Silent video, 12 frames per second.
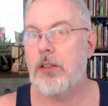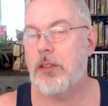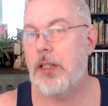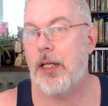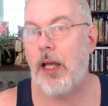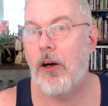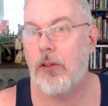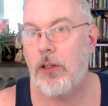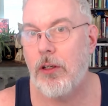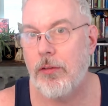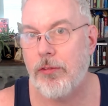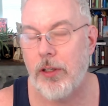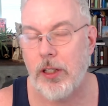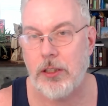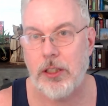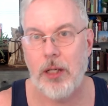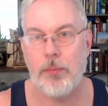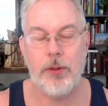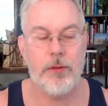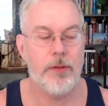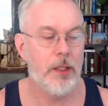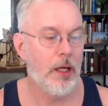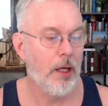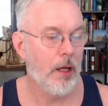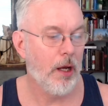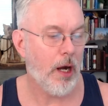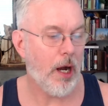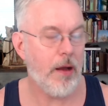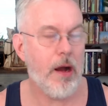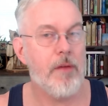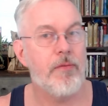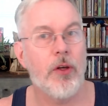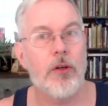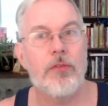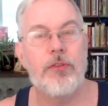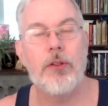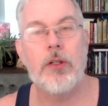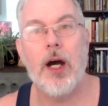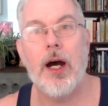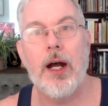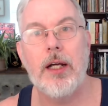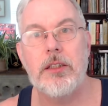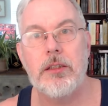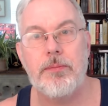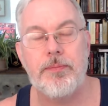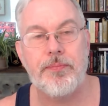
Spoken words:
take alcohol for an example. I've known a few guys,